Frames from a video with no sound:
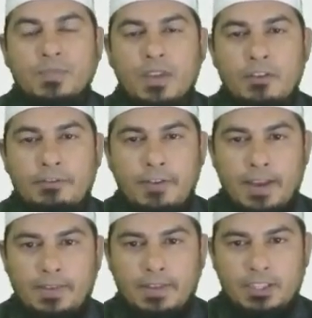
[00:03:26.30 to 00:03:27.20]

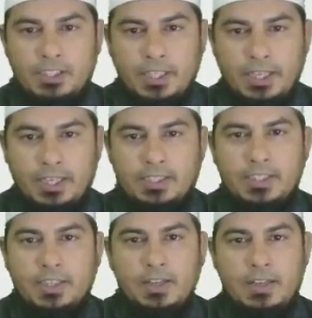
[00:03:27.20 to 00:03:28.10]
5 and 6,
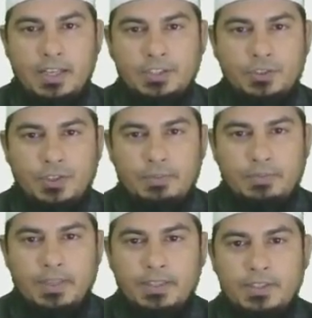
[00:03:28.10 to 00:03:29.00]
last 2
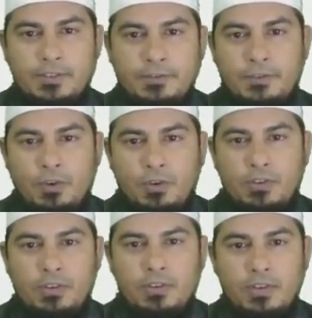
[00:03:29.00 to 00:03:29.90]
numbers 4,
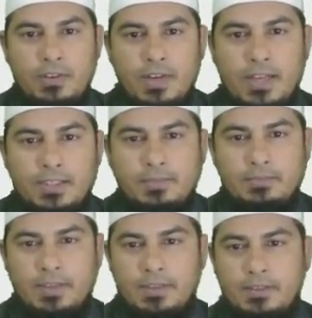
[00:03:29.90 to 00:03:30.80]
last
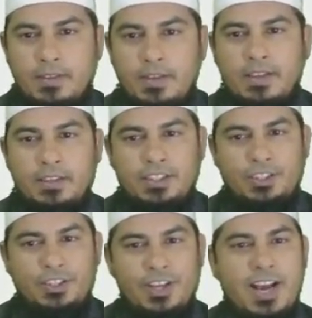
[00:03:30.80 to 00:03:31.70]
number. This
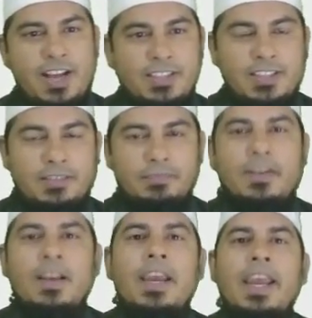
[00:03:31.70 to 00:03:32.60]
is your answer.
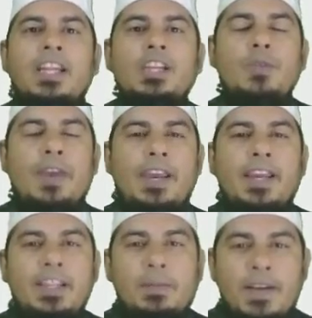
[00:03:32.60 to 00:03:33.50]
In this
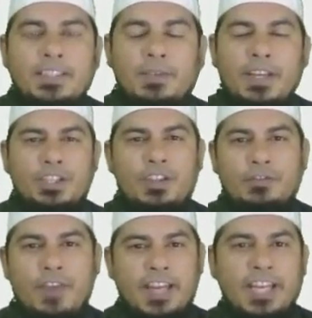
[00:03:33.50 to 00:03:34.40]
way the multiplication
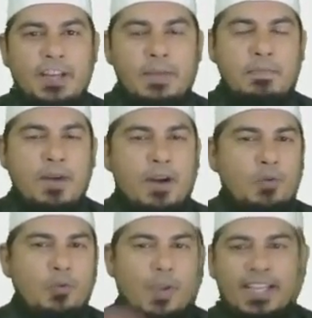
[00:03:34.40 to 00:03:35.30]
of any number
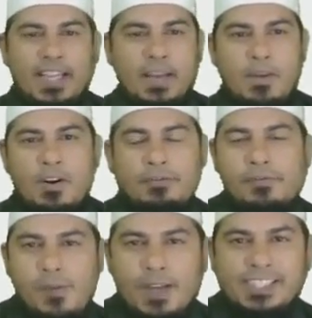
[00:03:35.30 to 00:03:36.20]
with number
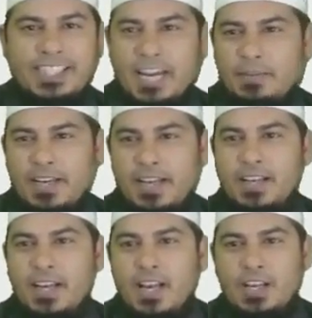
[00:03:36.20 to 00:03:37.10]
of ones can be done.
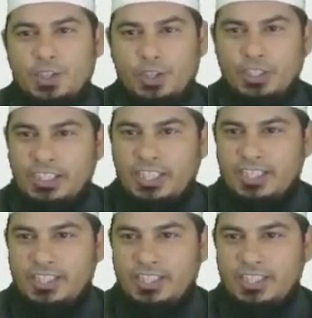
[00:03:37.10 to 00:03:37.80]
So this is